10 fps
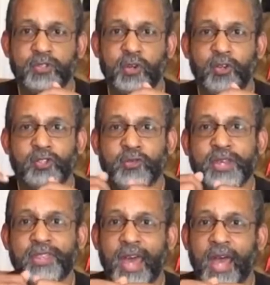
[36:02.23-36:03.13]
to start
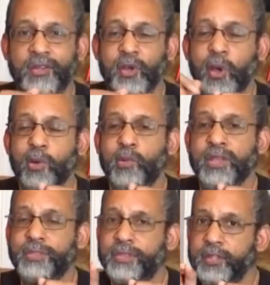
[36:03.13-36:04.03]
doing that
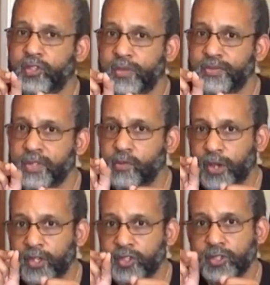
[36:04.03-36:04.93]
with the Gypsy
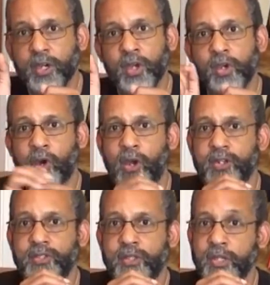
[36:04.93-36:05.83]
Witch
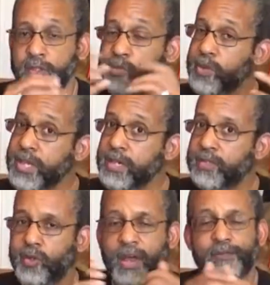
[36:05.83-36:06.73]
cards this
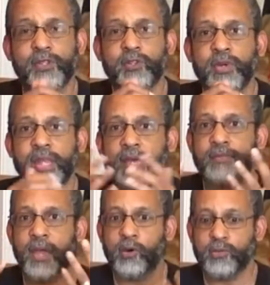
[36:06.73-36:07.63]
week. So I've been doing that in
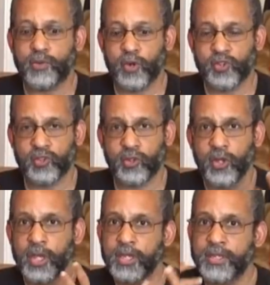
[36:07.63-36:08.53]
my own
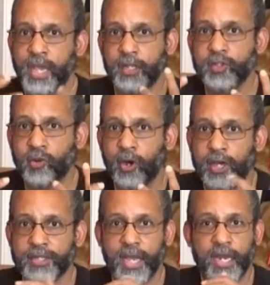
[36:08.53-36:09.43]
personal daily
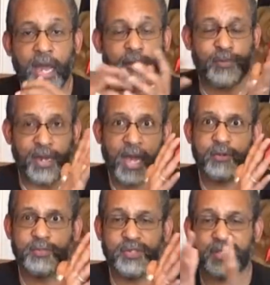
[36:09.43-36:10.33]
draws, and I but I
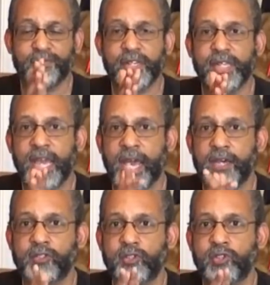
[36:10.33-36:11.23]
was specifically
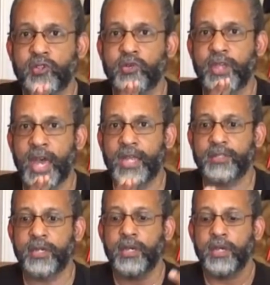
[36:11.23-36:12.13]
asked to do that